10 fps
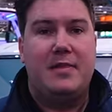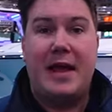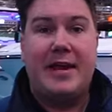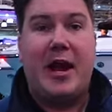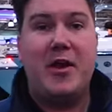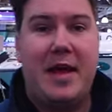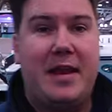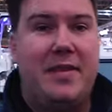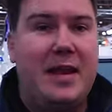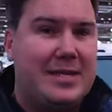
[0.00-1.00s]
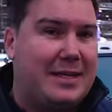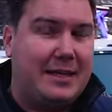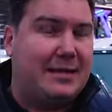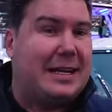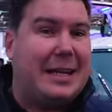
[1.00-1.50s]
There you go then, there's
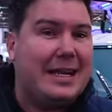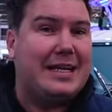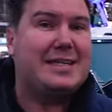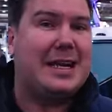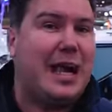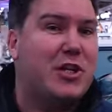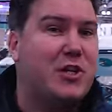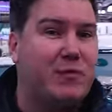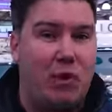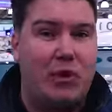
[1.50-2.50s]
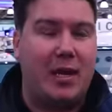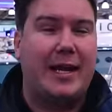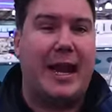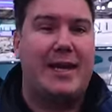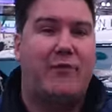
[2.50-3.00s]
a little selection of what you
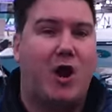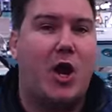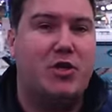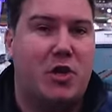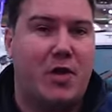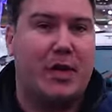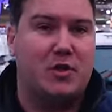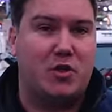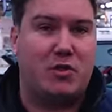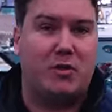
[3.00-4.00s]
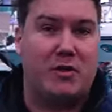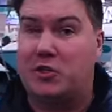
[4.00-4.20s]
can get for one hundred thousand euros.